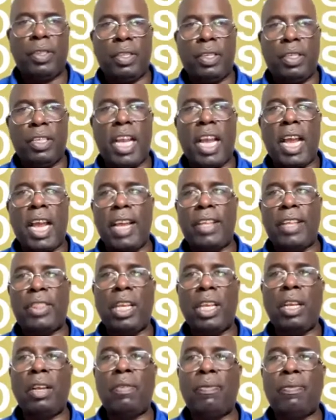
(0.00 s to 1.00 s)
Yeah, I
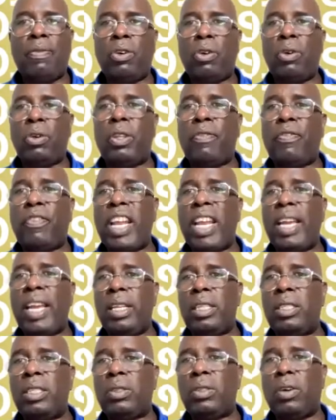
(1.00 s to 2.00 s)
think for the
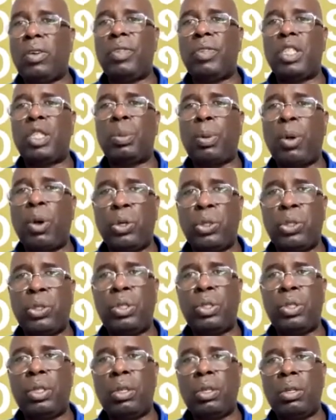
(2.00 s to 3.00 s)
fairness of the
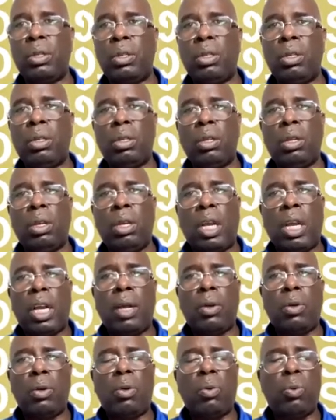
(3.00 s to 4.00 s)
sports,
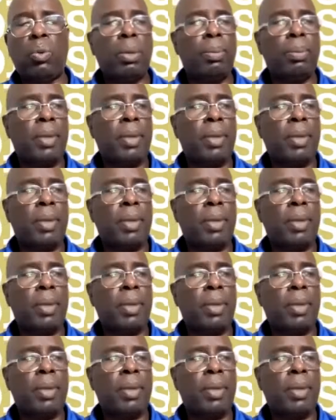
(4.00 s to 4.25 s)
we